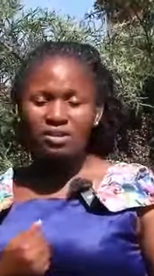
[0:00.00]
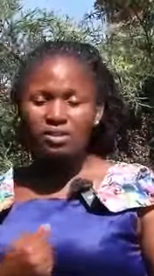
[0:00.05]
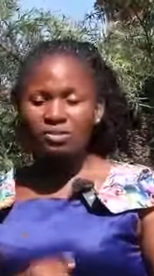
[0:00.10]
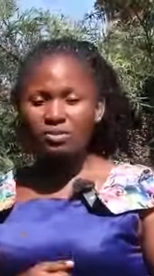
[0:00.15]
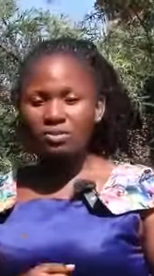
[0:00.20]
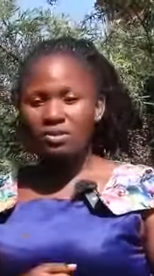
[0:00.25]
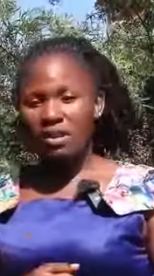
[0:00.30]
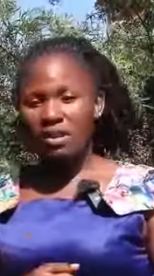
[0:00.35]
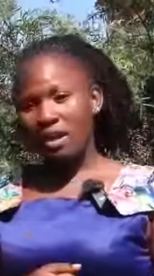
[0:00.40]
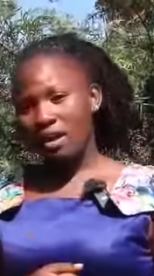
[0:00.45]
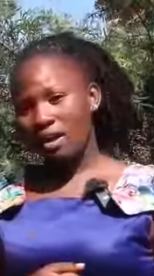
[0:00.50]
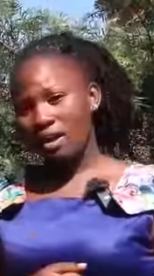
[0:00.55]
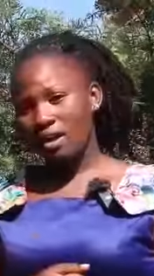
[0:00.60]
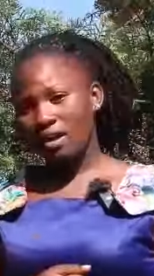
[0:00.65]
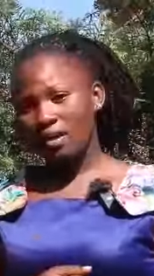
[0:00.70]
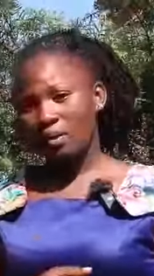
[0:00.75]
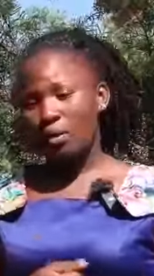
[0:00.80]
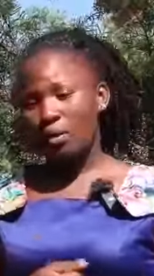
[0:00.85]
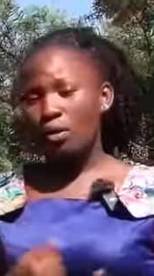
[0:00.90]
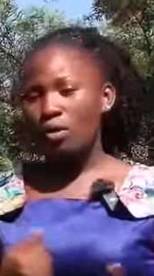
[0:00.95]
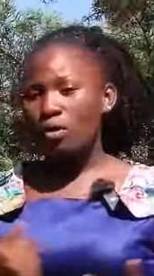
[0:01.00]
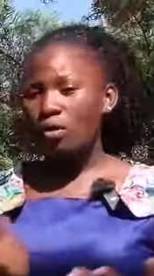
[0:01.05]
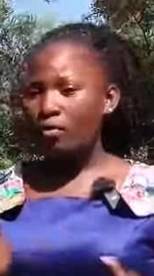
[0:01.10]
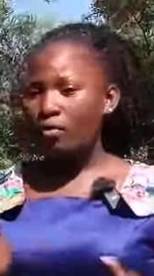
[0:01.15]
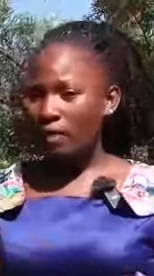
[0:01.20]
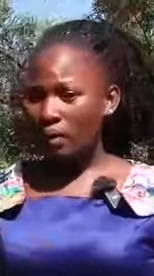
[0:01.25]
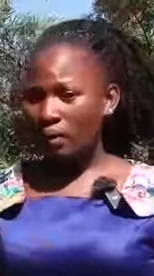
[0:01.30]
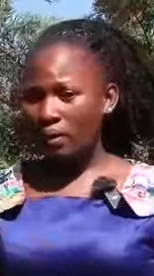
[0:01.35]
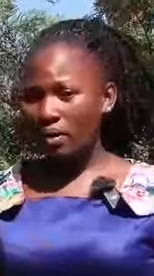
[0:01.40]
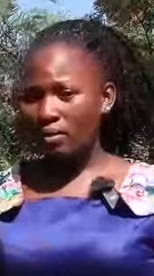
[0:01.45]
Today,
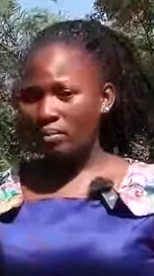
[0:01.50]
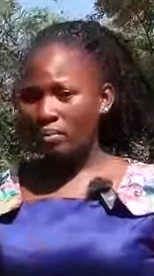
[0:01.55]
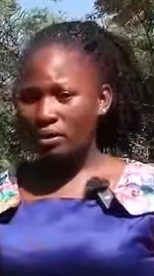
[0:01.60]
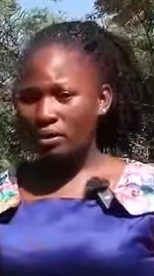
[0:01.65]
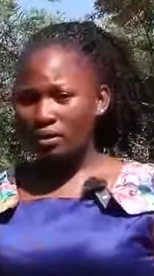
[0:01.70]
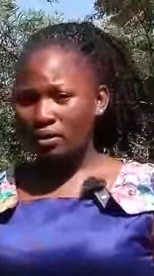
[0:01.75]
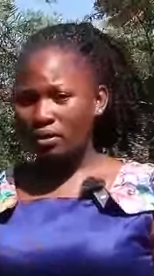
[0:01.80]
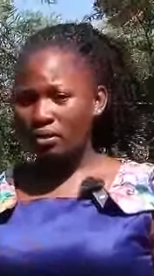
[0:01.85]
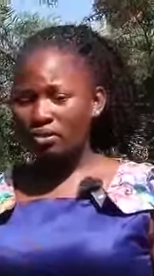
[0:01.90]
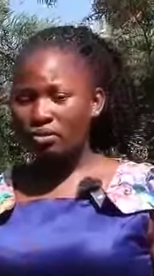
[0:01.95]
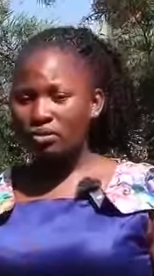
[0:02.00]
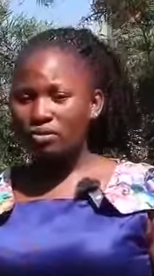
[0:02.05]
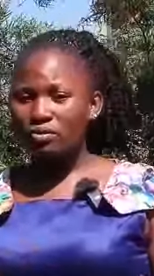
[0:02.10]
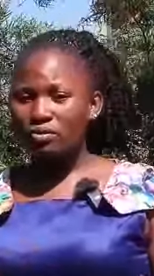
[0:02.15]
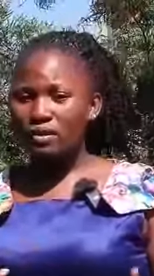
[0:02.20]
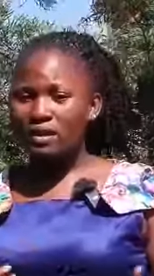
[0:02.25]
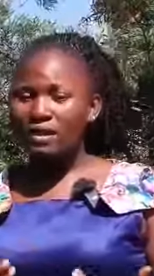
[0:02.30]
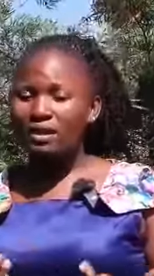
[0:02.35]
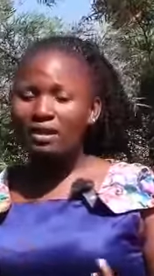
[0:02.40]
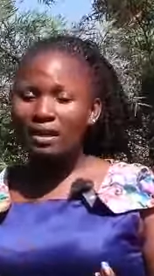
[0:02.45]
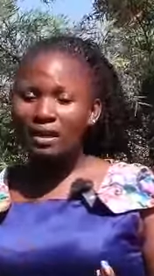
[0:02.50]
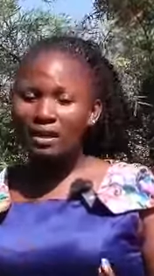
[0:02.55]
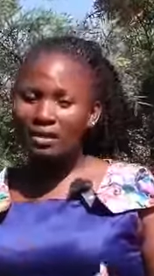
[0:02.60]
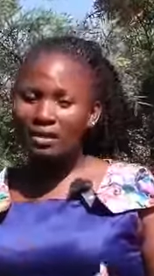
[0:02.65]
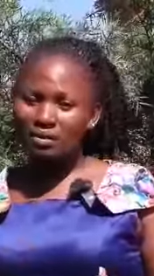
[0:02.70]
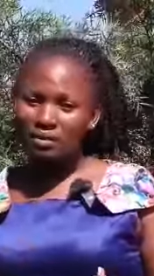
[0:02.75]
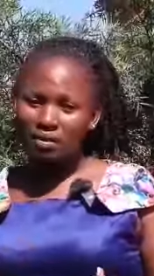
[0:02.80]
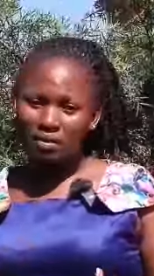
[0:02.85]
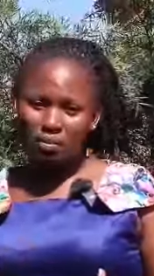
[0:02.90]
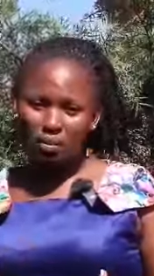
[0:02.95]
over 1 billion children, they
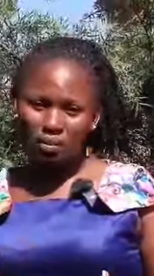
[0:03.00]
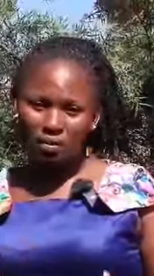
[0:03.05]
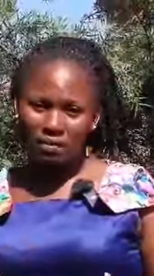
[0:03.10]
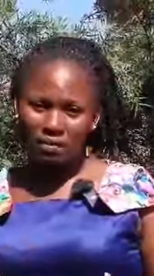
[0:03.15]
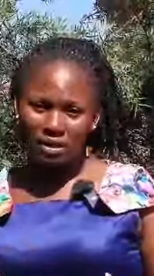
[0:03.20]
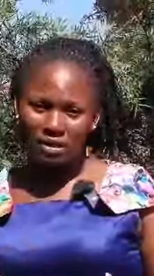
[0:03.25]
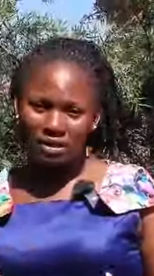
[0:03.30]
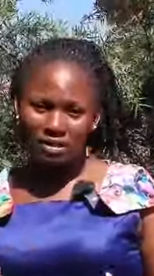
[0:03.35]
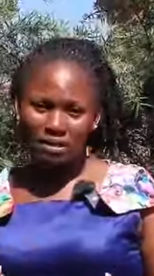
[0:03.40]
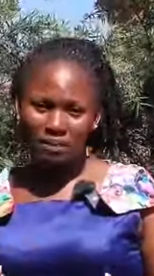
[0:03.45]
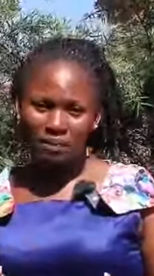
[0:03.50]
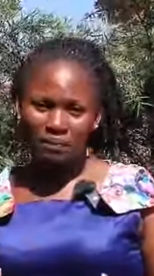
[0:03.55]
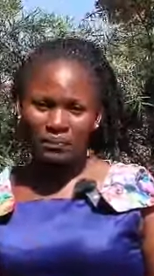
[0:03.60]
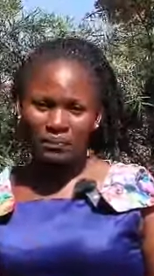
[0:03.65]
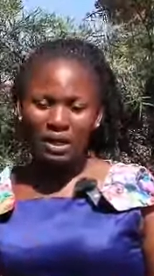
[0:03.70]
live in poverty.